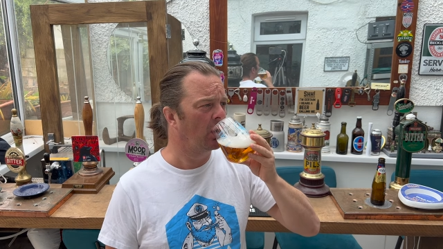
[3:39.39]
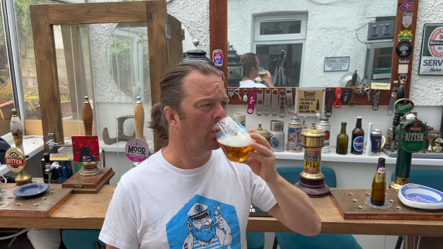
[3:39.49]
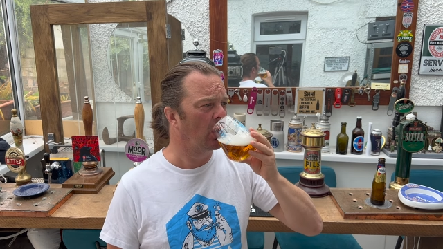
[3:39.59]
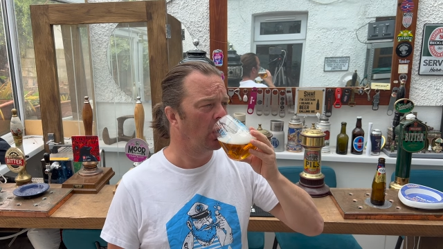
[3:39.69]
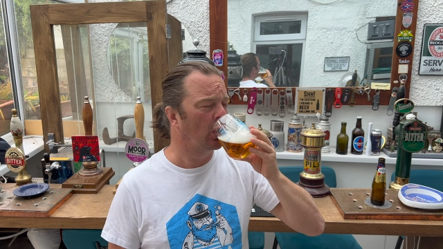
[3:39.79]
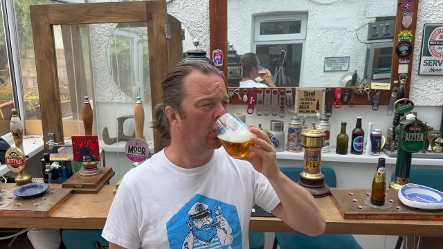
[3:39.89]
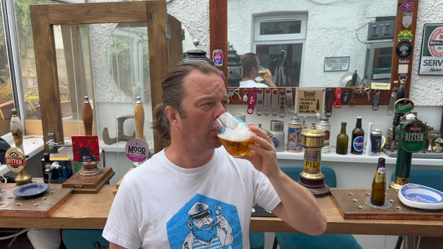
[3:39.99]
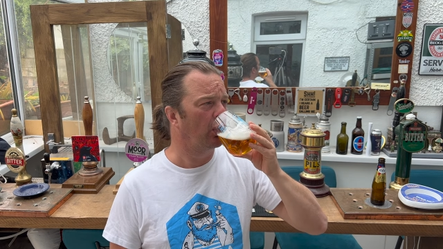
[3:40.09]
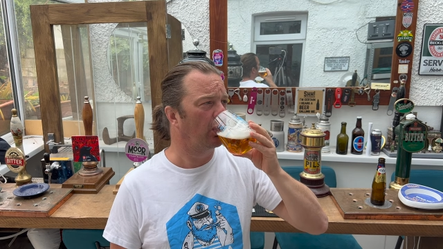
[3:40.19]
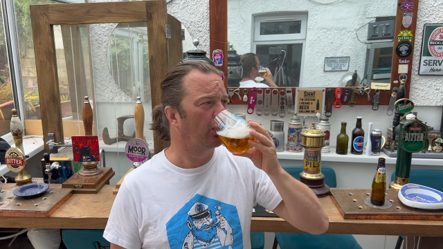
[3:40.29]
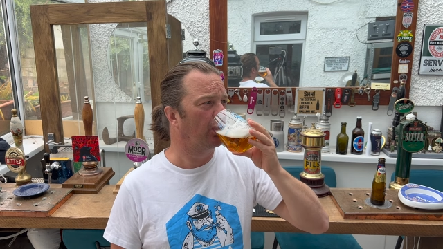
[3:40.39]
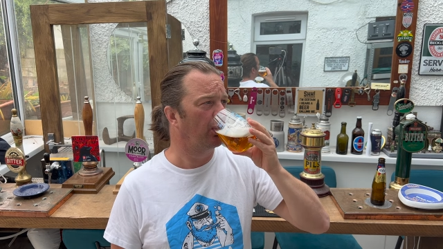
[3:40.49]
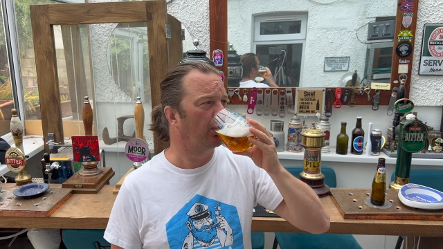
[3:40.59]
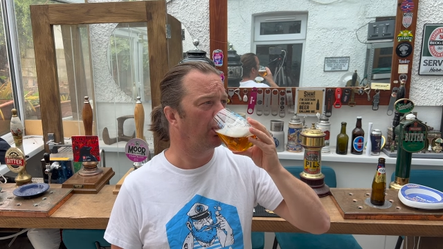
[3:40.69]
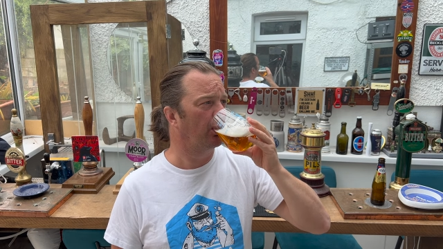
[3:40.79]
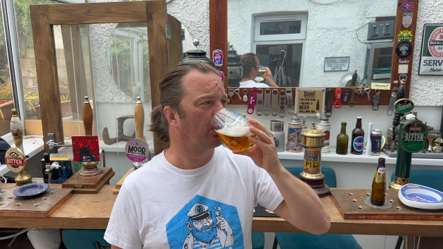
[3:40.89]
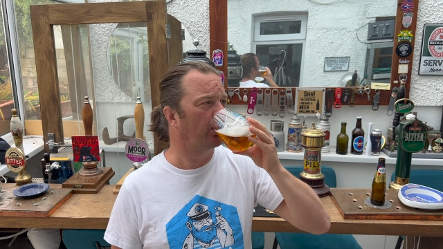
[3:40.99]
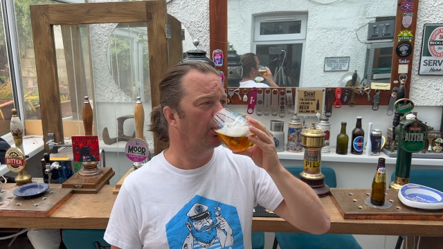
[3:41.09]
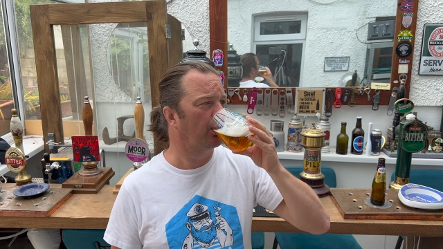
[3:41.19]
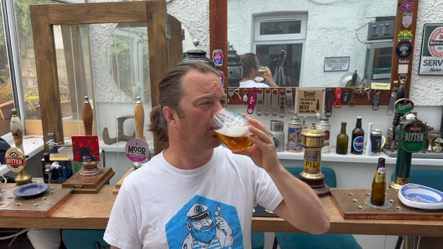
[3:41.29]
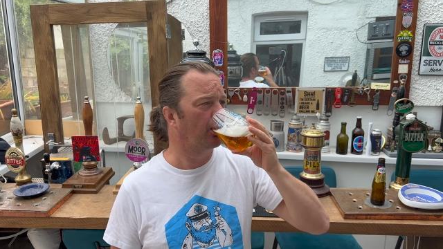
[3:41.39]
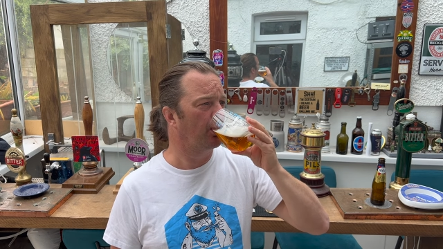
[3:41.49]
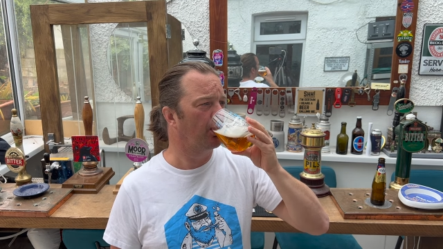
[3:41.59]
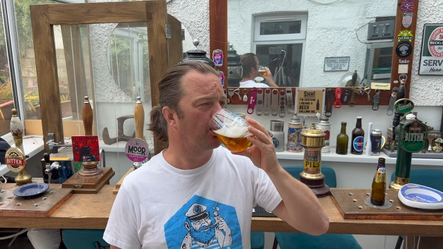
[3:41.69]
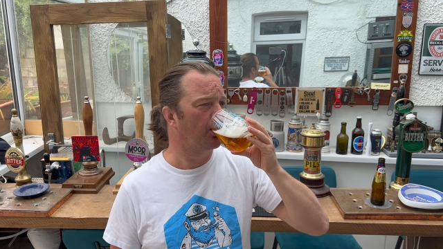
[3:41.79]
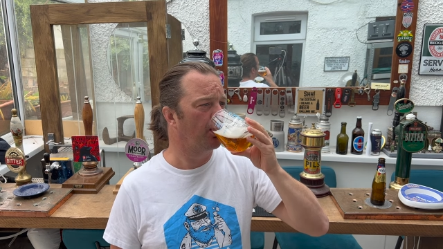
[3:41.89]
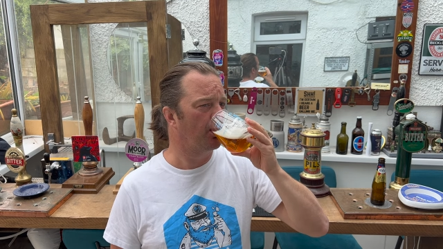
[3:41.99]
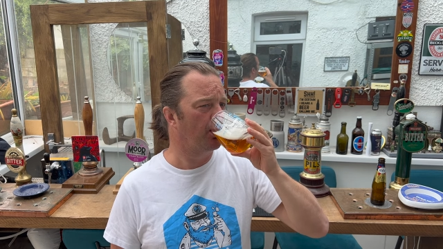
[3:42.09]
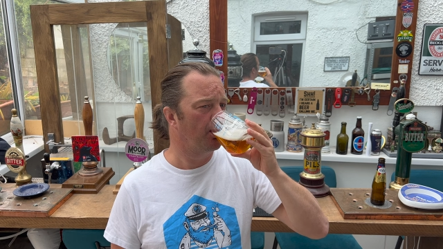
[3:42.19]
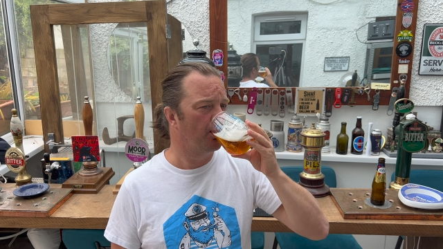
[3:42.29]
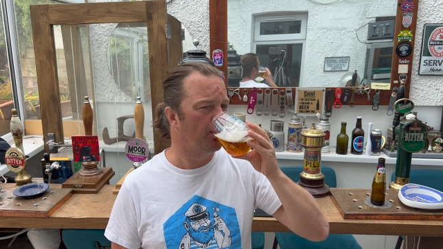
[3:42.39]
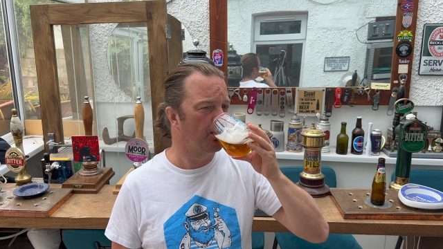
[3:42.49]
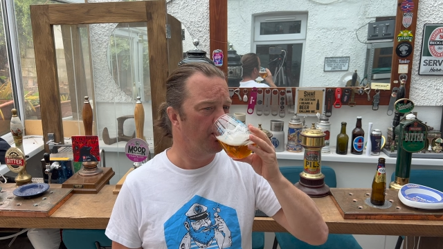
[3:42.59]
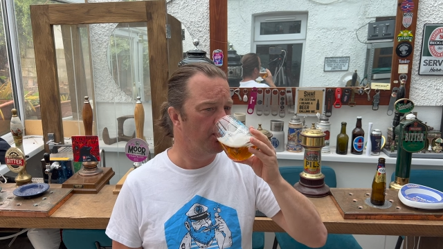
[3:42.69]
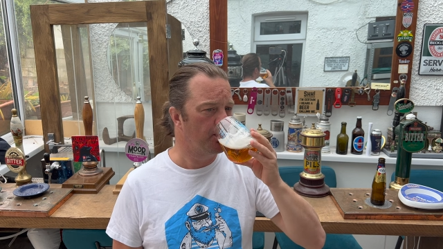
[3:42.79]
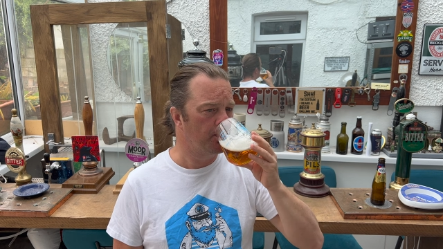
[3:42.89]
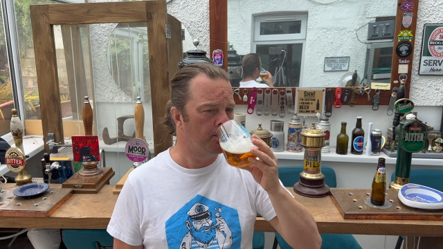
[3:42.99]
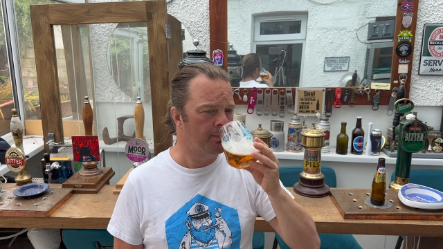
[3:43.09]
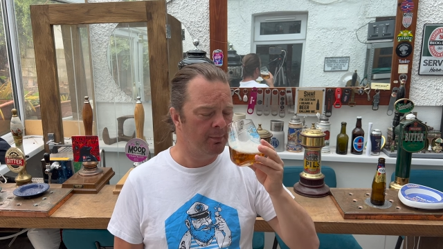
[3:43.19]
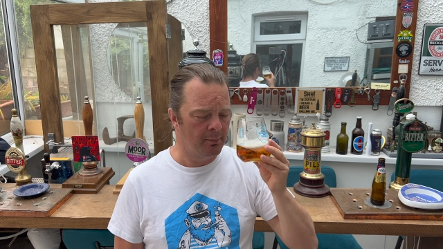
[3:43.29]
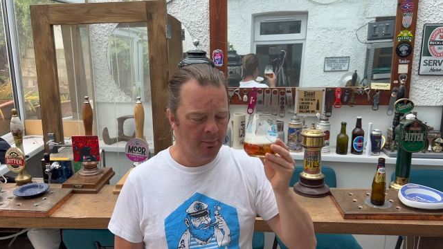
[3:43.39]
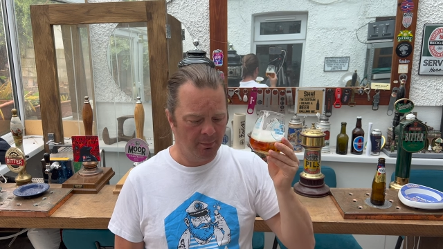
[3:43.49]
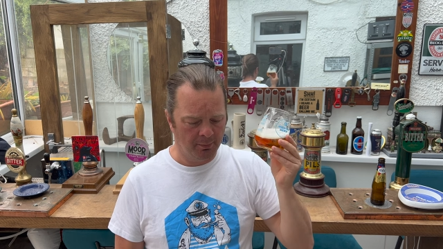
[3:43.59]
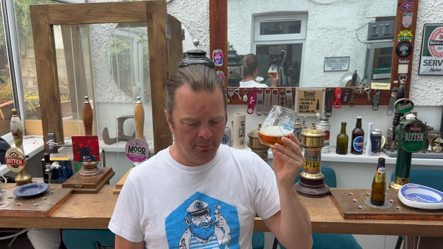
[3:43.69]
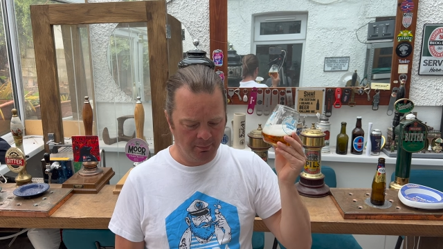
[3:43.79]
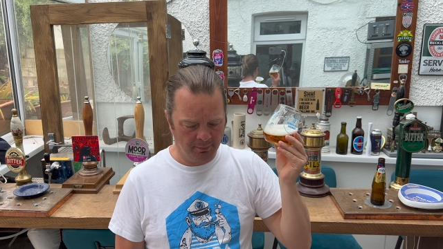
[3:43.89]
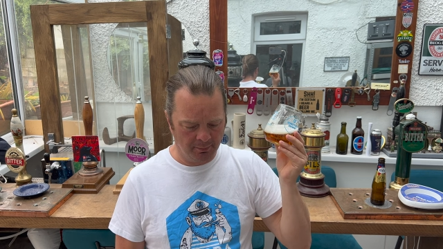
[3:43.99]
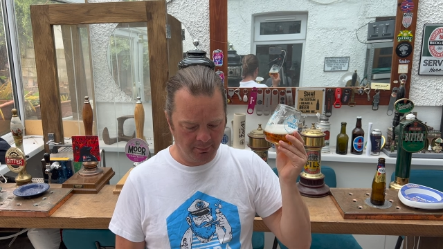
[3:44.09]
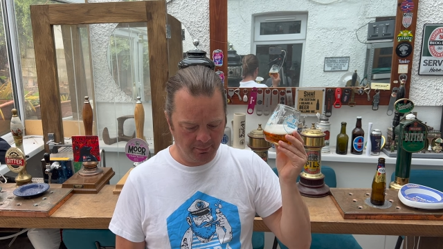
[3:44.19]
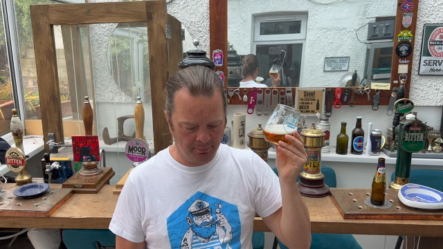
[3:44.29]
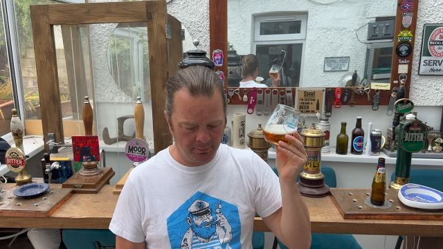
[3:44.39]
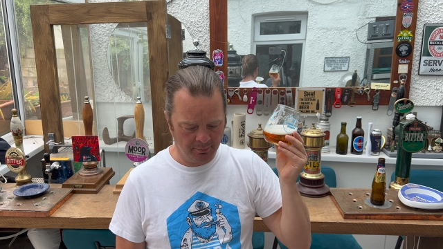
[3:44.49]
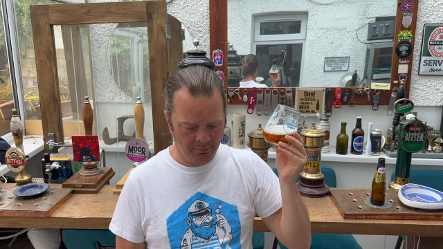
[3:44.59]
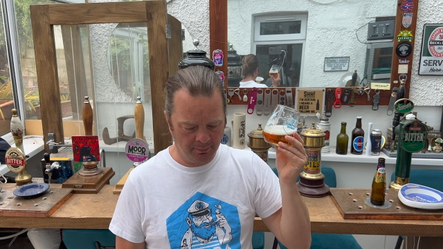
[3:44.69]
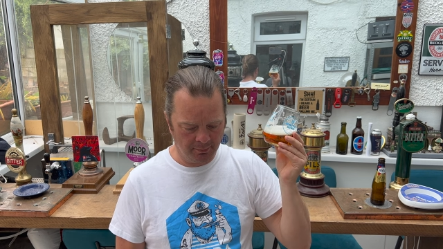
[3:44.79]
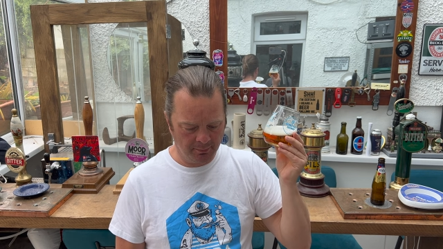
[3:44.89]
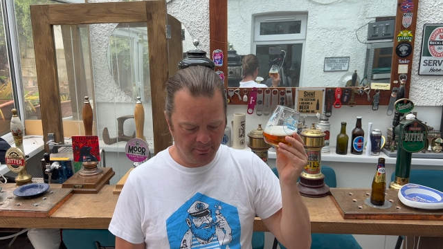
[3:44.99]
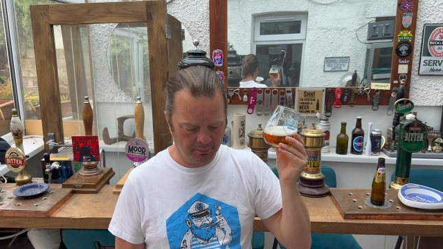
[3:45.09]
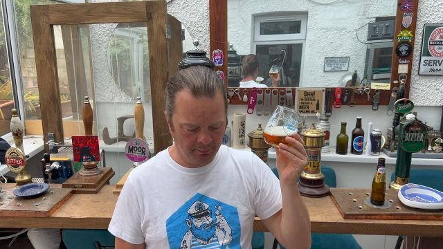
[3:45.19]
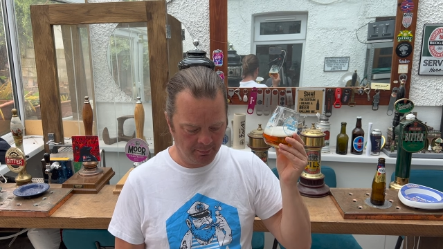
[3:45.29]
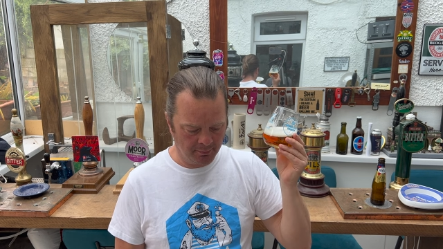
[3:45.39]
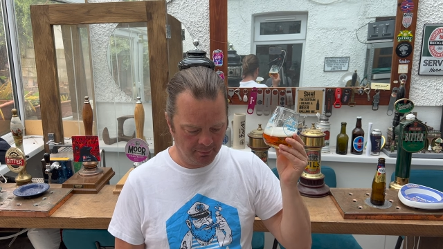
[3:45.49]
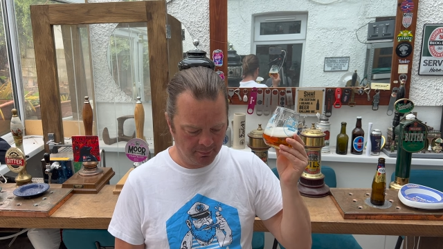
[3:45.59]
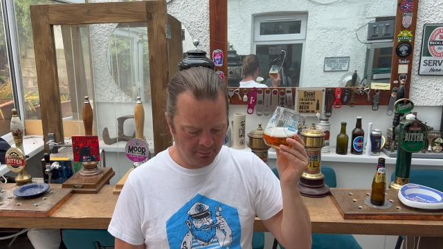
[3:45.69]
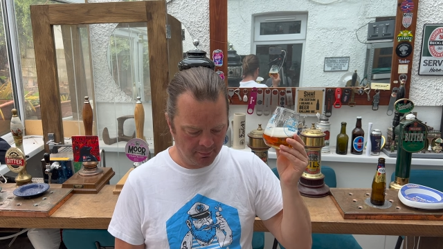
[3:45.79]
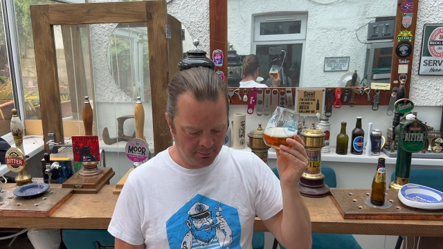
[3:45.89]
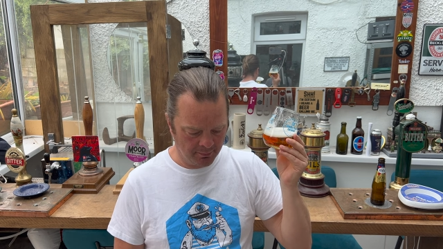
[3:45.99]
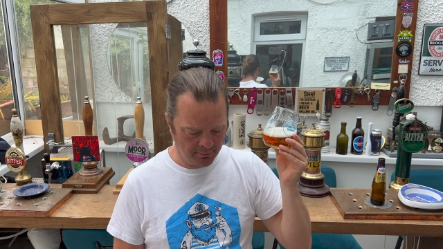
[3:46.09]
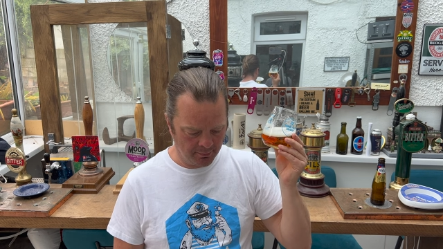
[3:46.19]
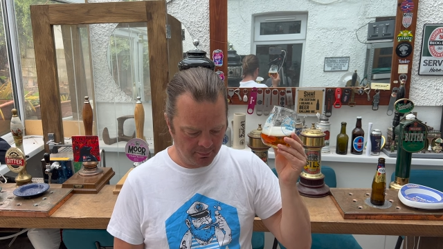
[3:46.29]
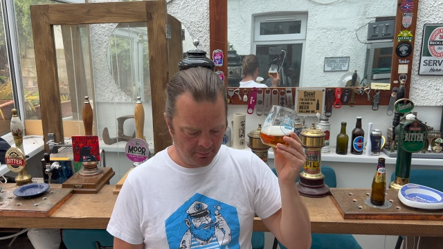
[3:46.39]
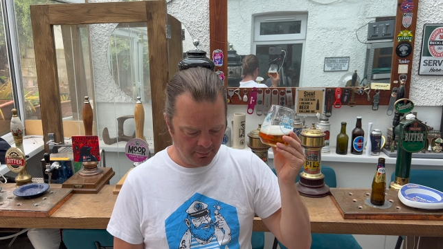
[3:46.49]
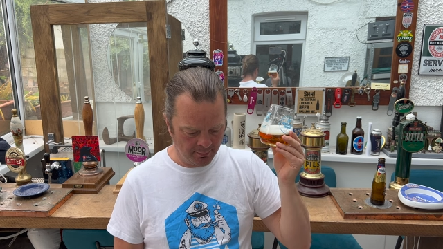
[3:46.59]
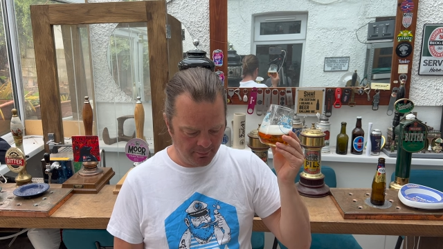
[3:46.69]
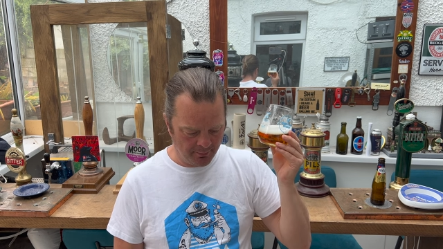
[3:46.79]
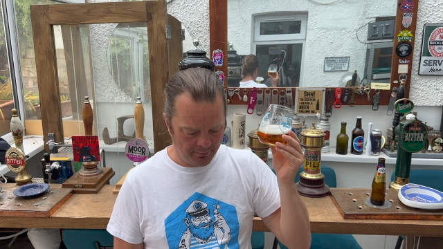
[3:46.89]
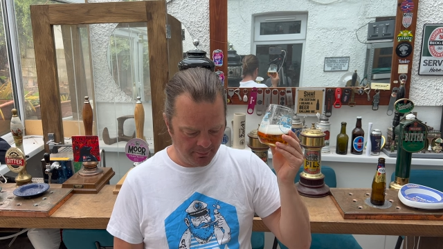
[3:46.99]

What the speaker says: [no speech]